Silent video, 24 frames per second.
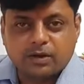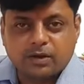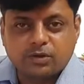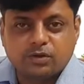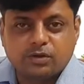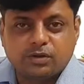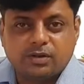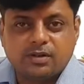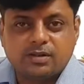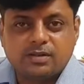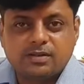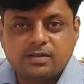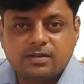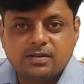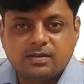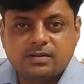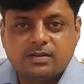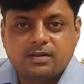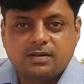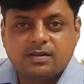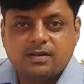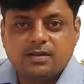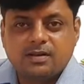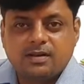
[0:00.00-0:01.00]
back, students.
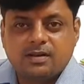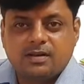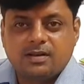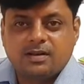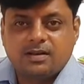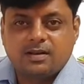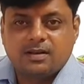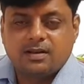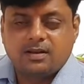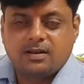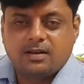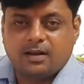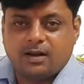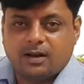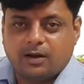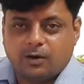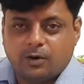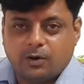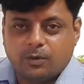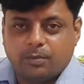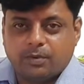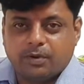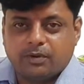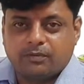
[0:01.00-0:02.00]
I
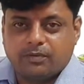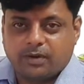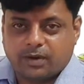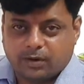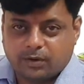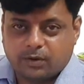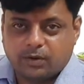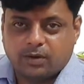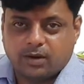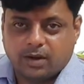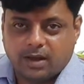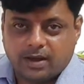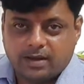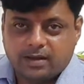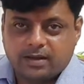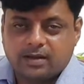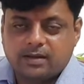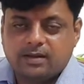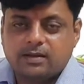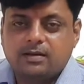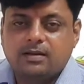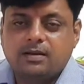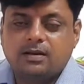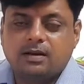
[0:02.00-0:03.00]
hope, in fact, you're
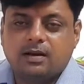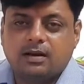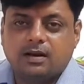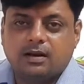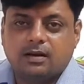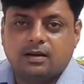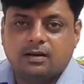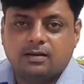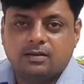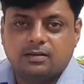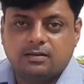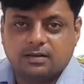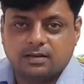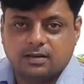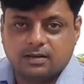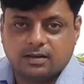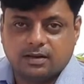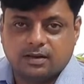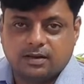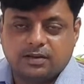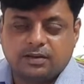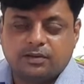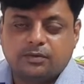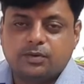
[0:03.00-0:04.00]
liking the
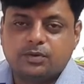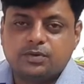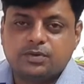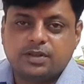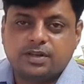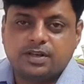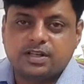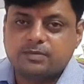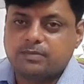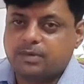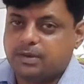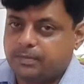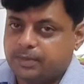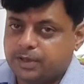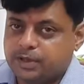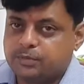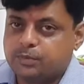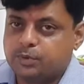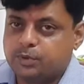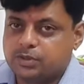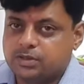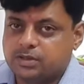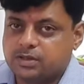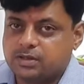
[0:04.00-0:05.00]
interview series by Image
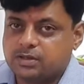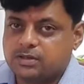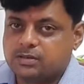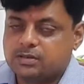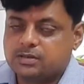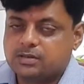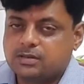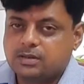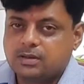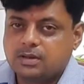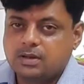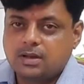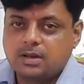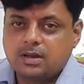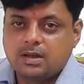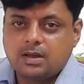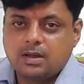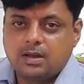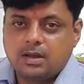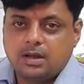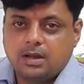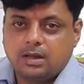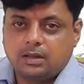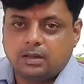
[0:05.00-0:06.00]
Boosters.
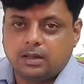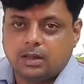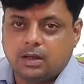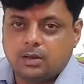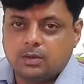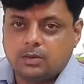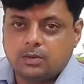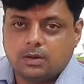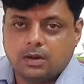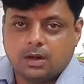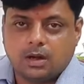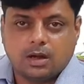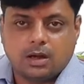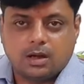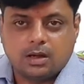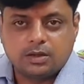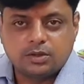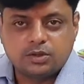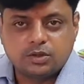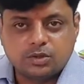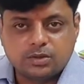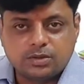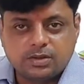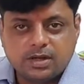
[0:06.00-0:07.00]
Now,
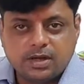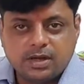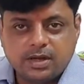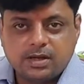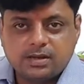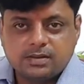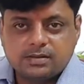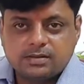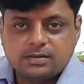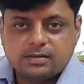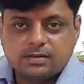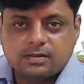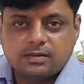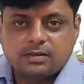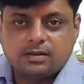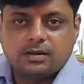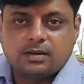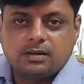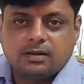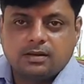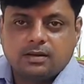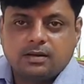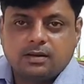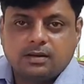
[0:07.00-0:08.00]
today's
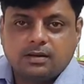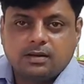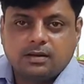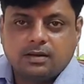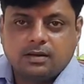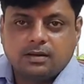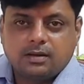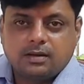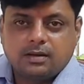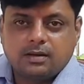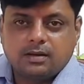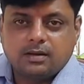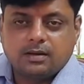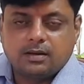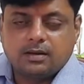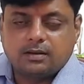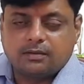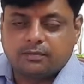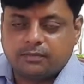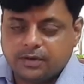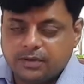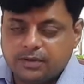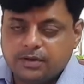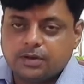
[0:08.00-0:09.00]

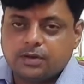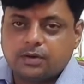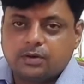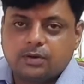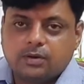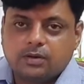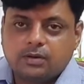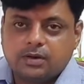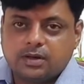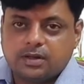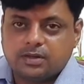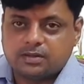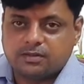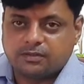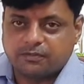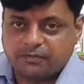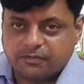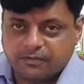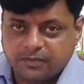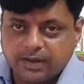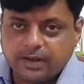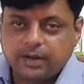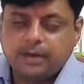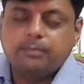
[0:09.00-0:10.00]
video is a
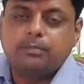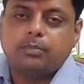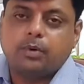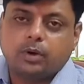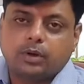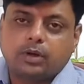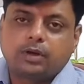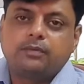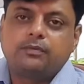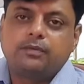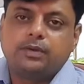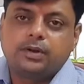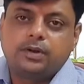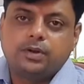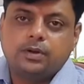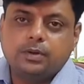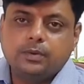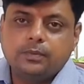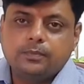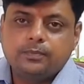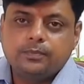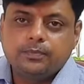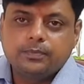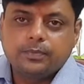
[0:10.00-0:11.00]
very important video.